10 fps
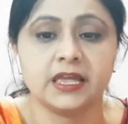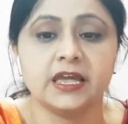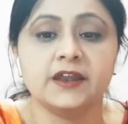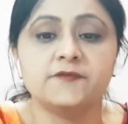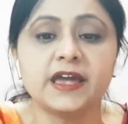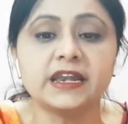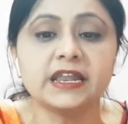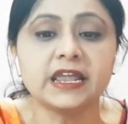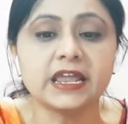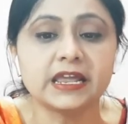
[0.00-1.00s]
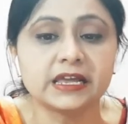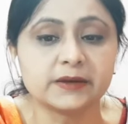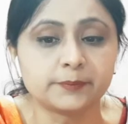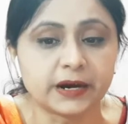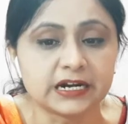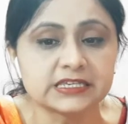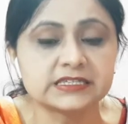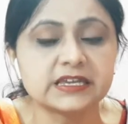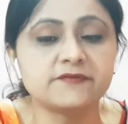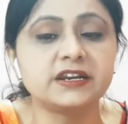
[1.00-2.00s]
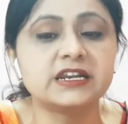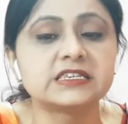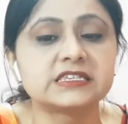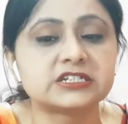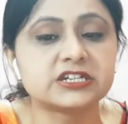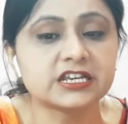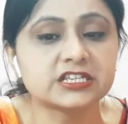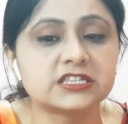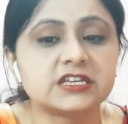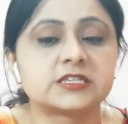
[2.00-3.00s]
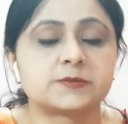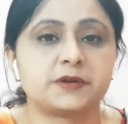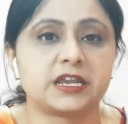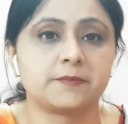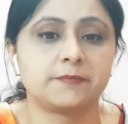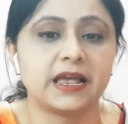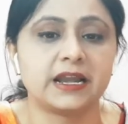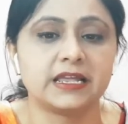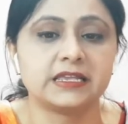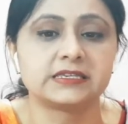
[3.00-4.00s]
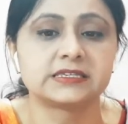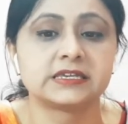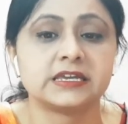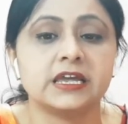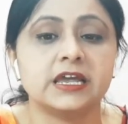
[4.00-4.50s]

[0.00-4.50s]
When person will stretch the spring balance,